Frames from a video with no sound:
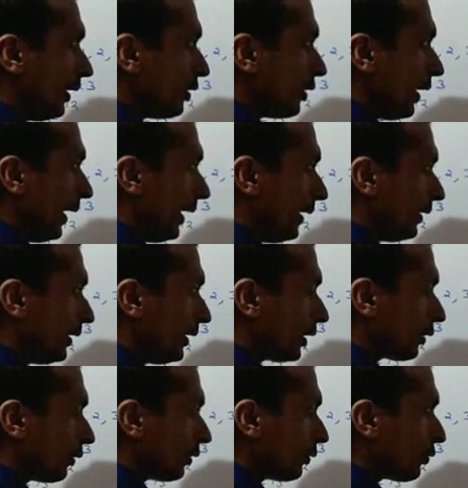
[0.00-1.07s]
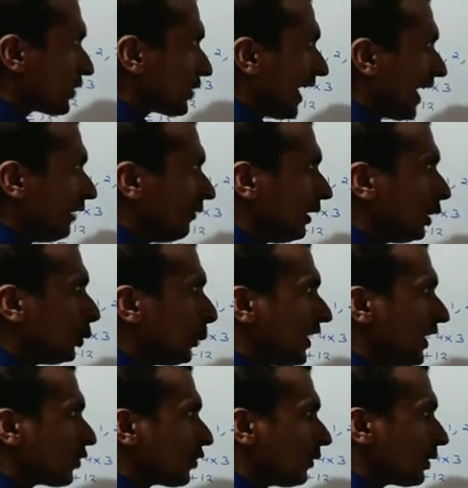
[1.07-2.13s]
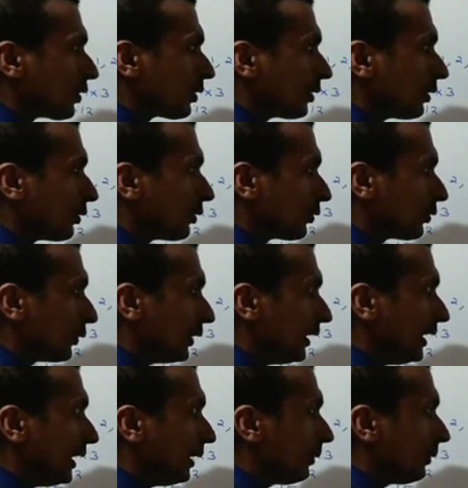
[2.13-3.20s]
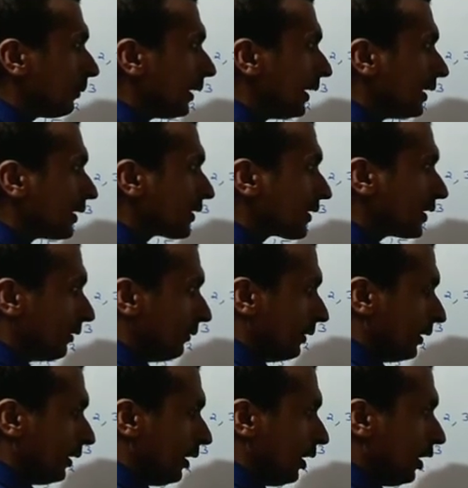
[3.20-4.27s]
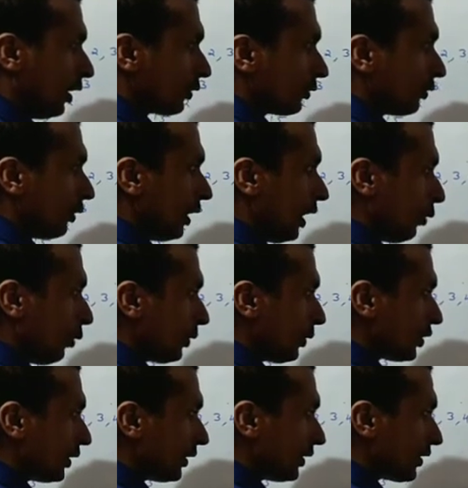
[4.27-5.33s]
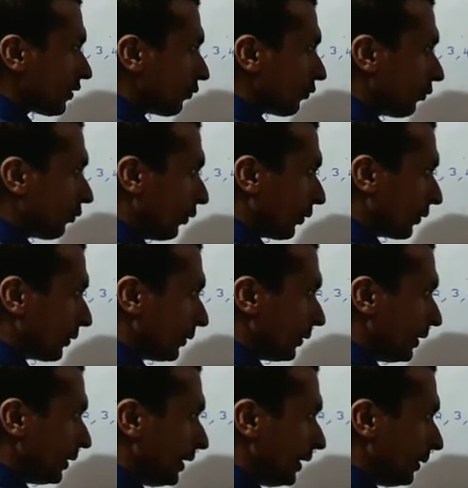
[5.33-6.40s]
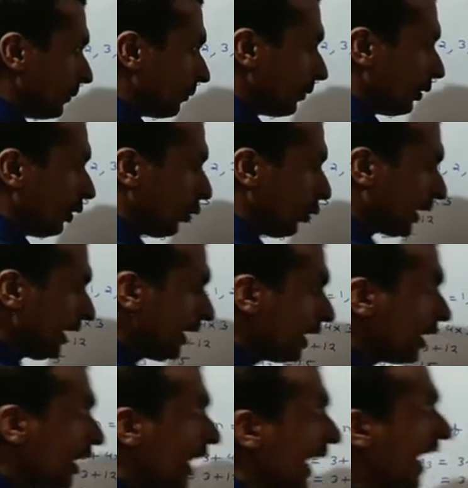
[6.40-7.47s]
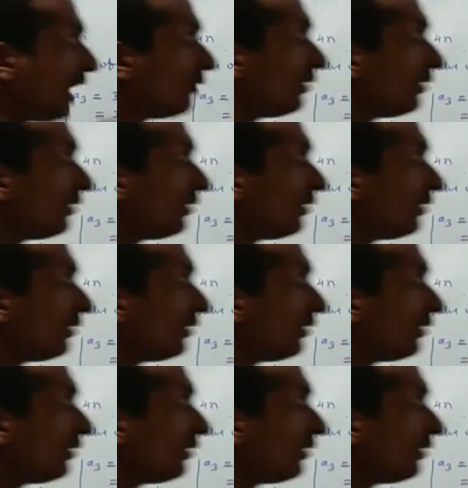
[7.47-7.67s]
and D equal to second value minus first. So 11 minus 7. So how much it is? 4D. Okay. And we